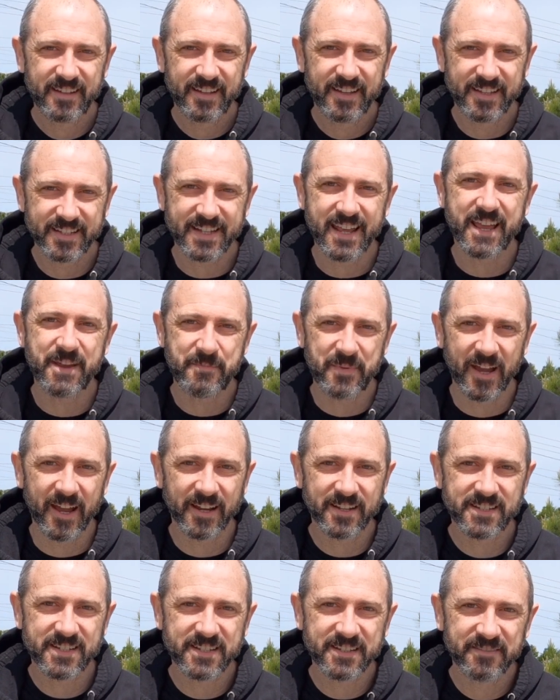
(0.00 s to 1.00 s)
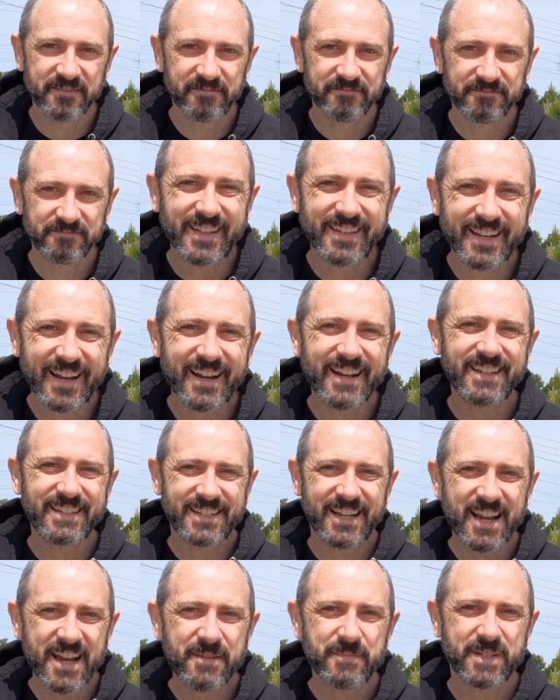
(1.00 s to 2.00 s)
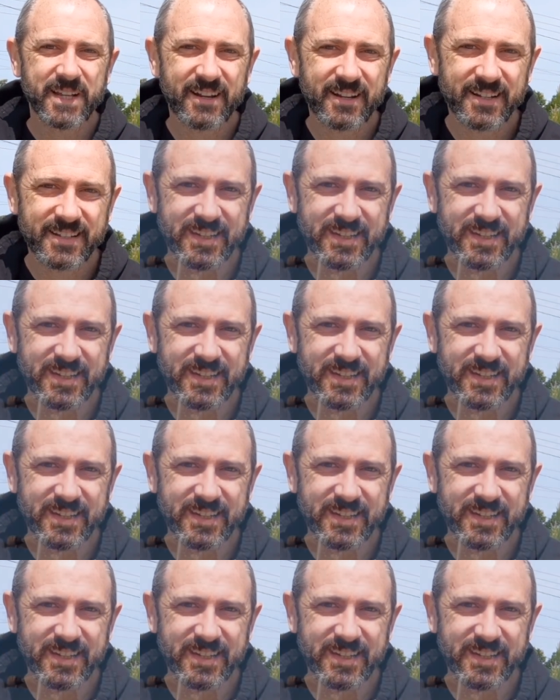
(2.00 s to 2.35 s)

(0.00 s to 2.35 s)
is Apex. 9 times out of